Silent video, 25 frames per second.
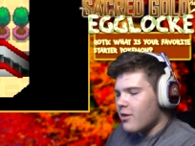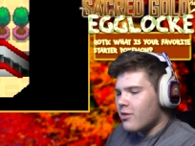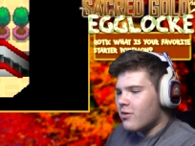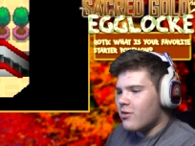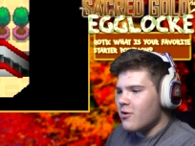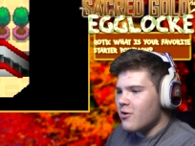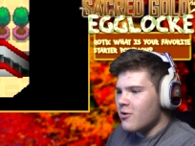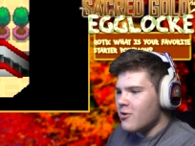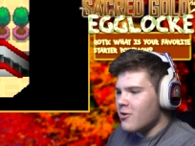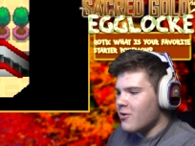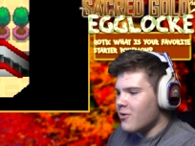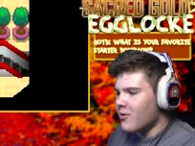
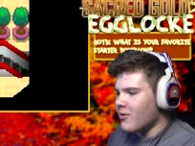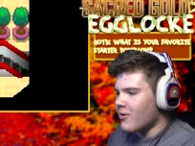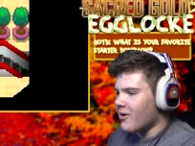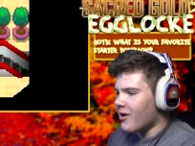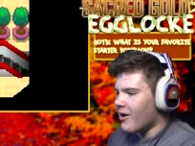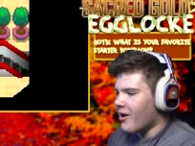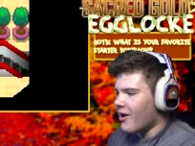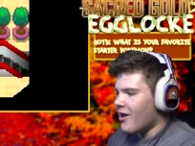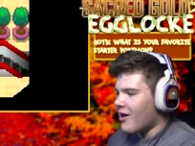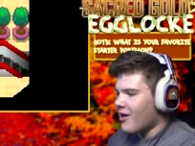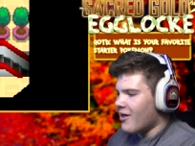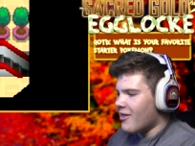Dude,
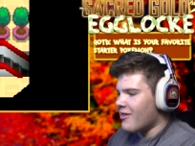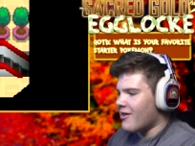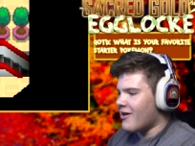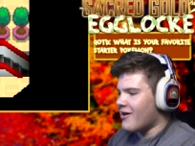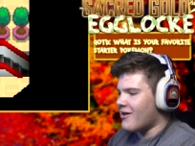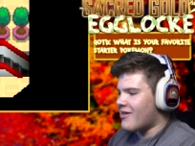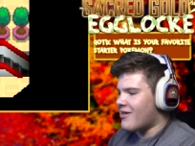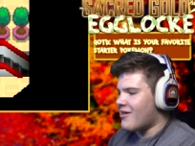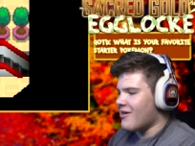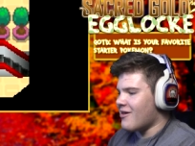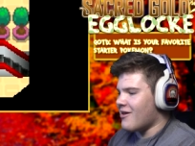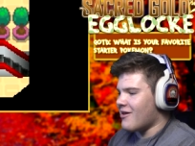
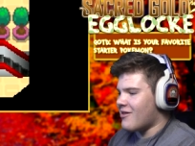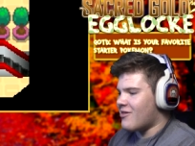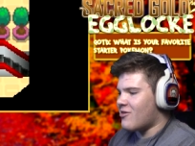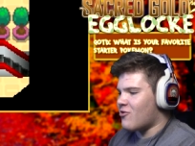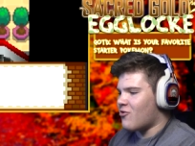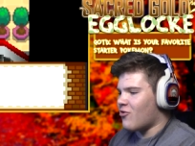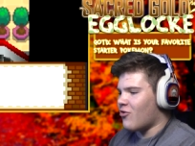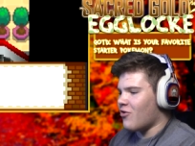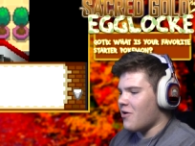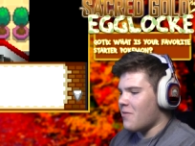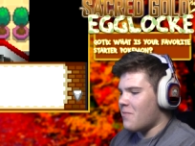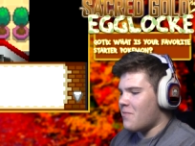it's it's
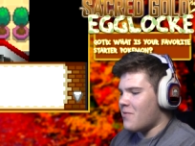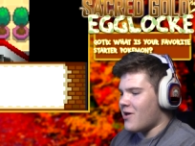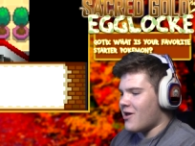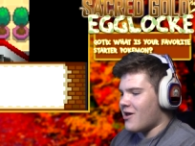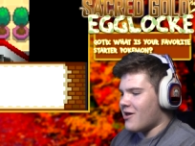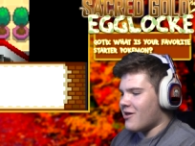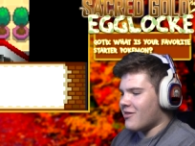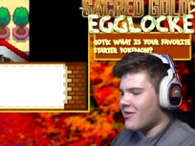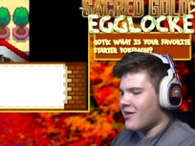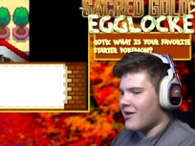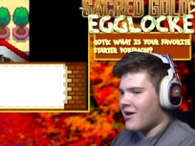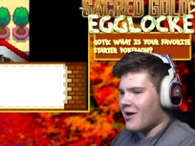
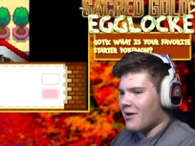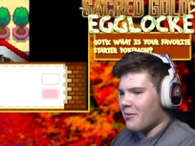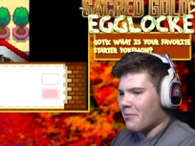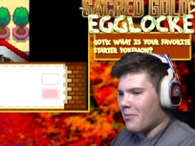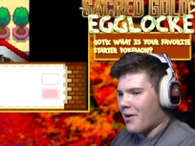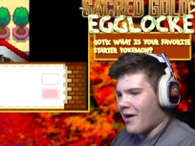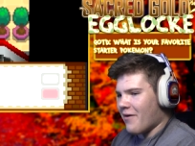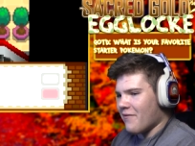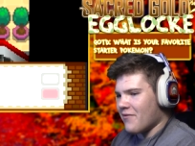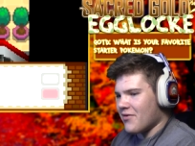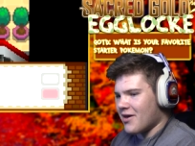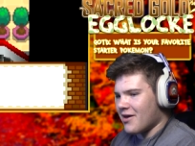trippy that I'm
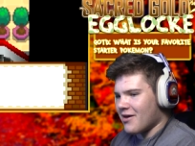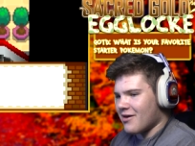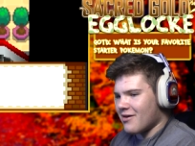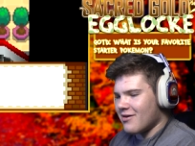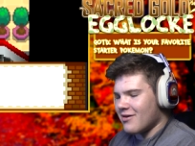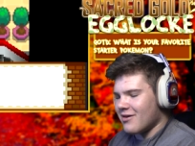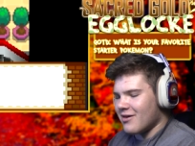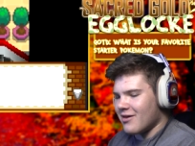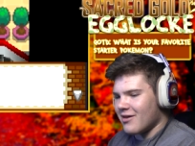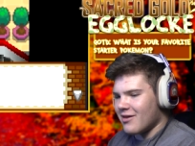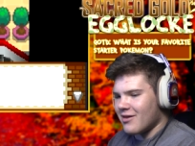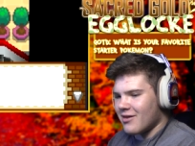having
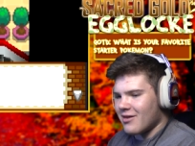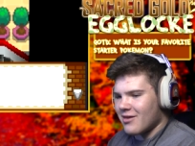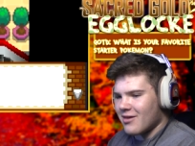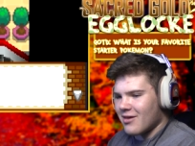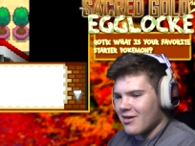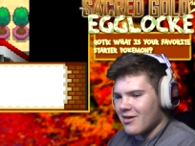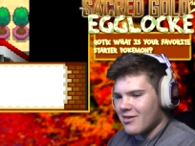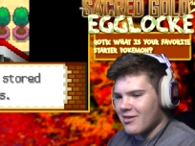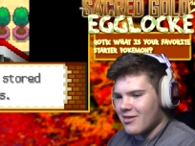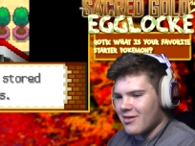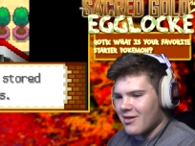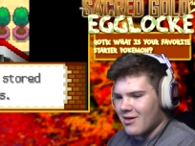
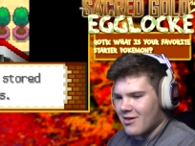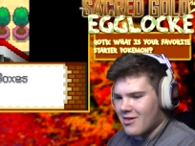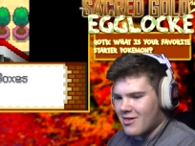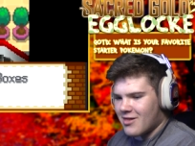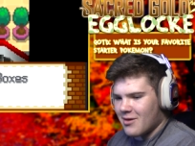that's